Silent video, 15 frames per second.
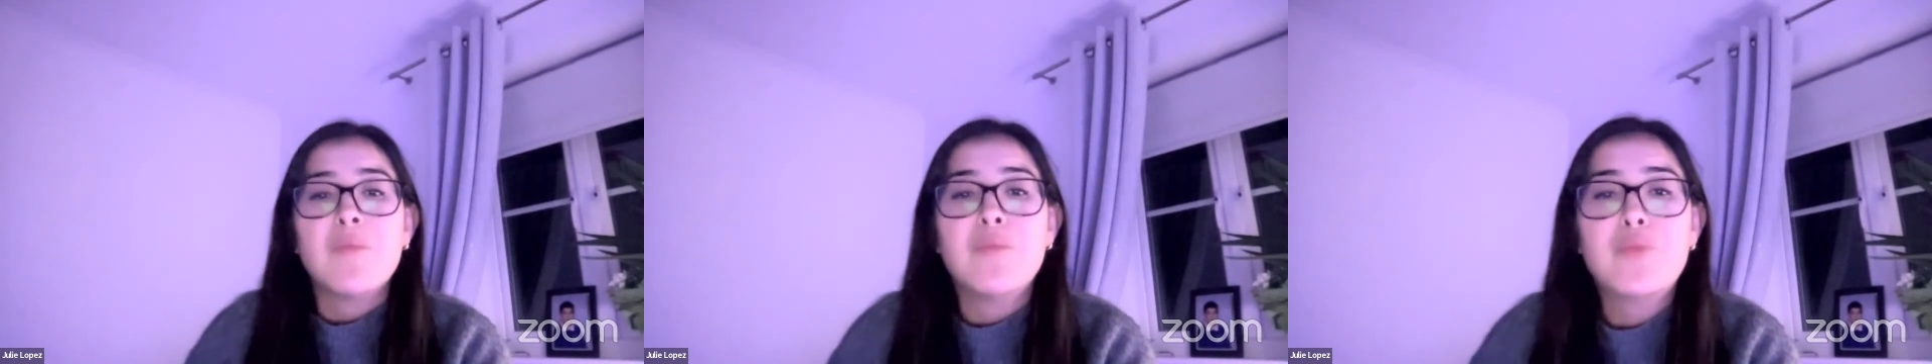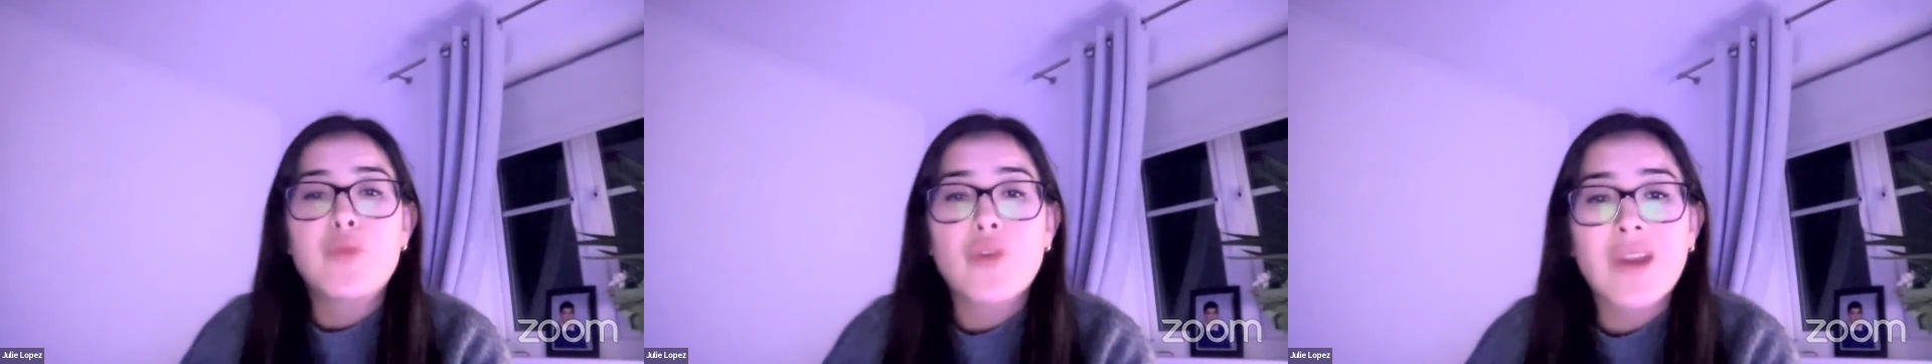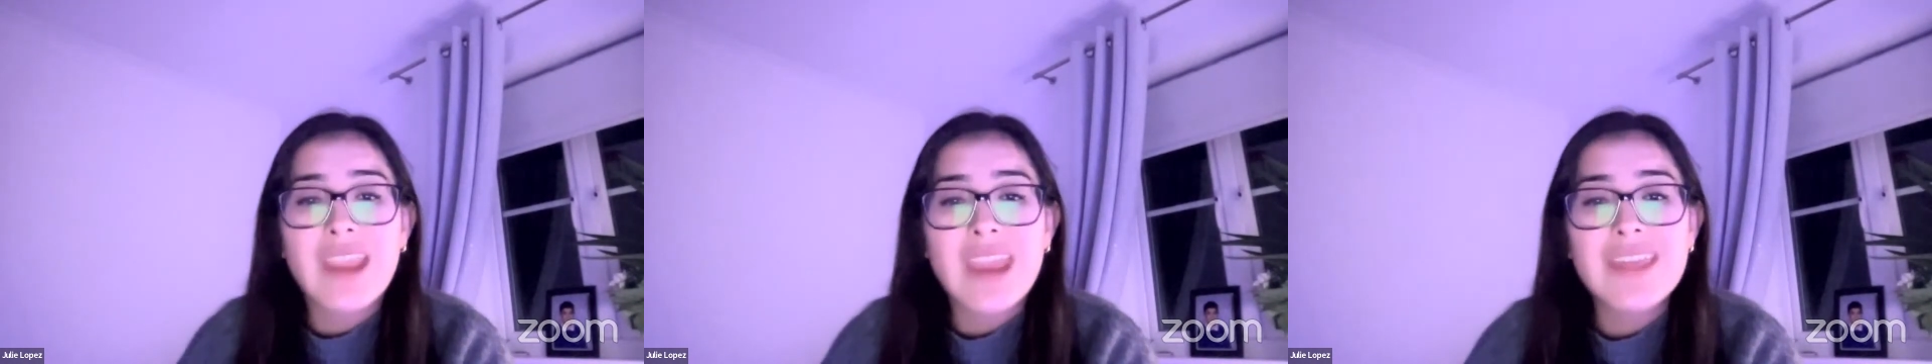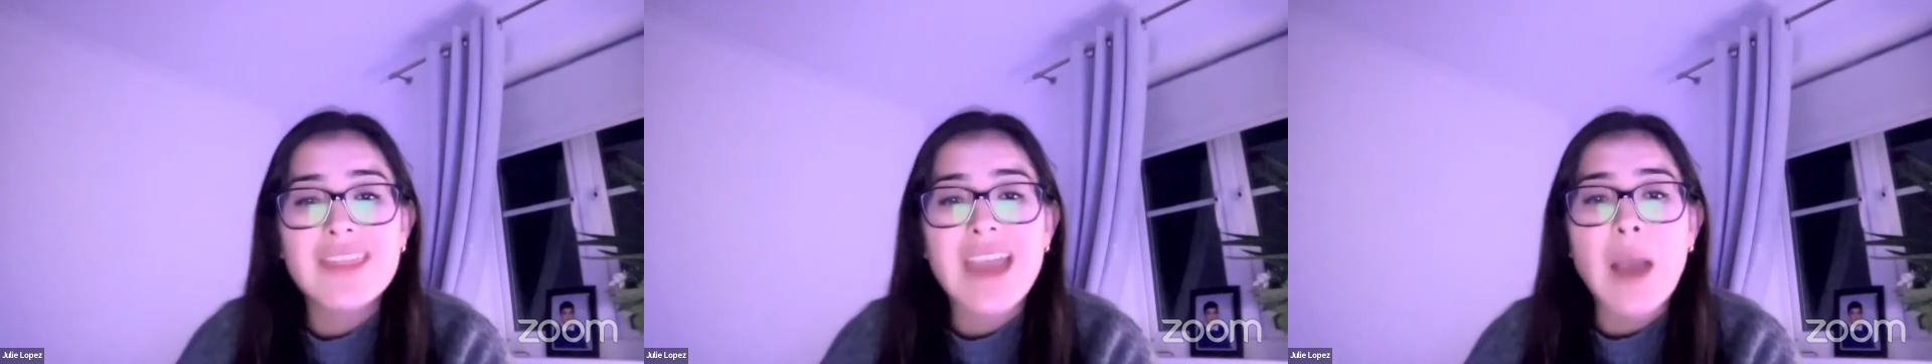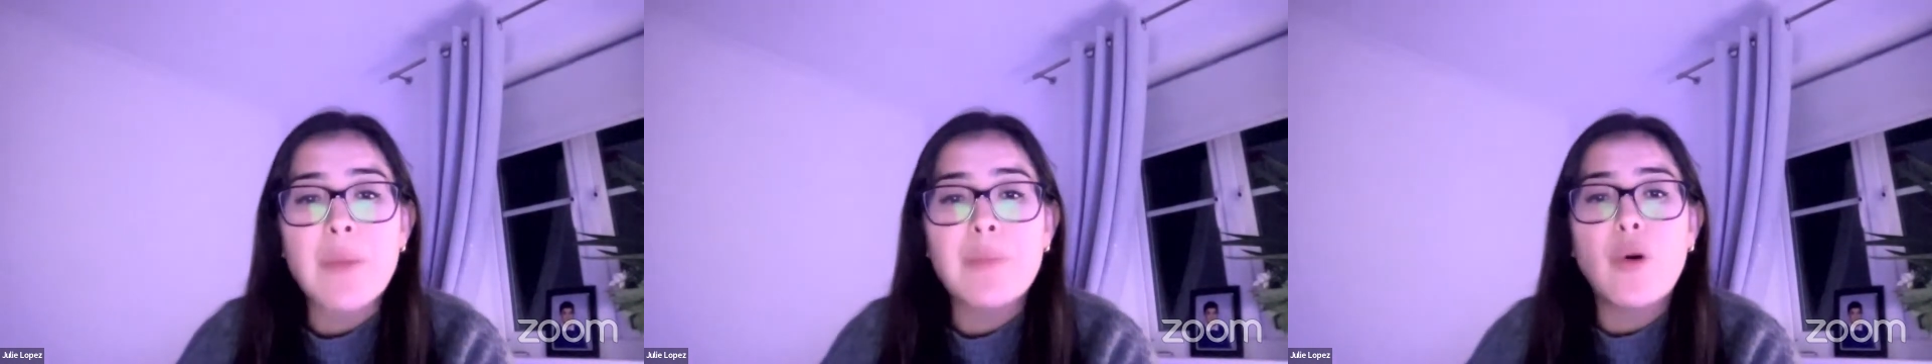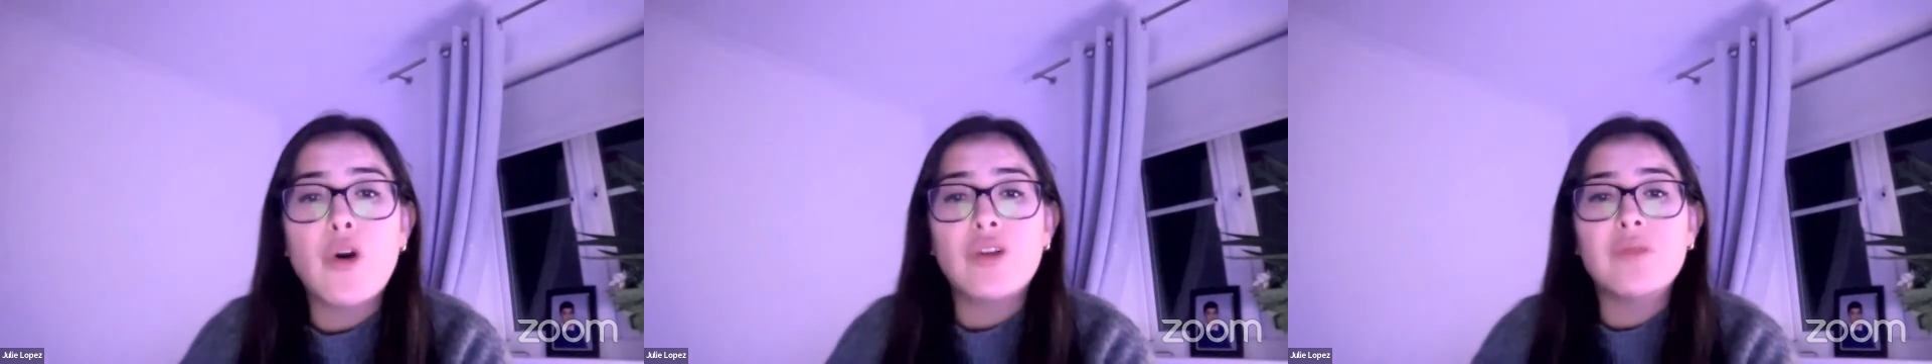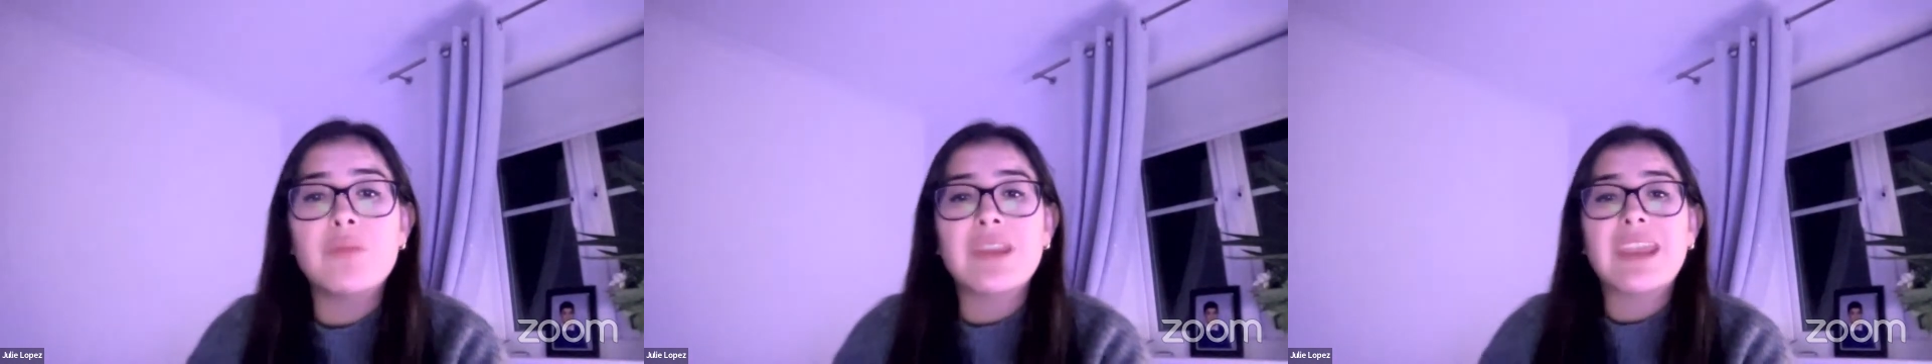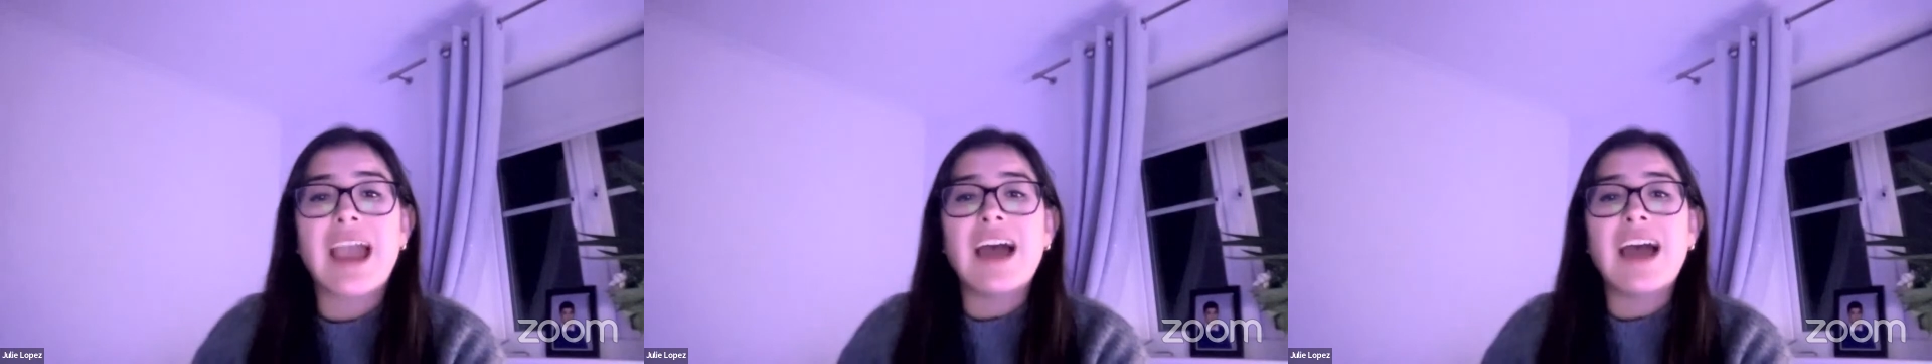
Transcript: Breathe upon me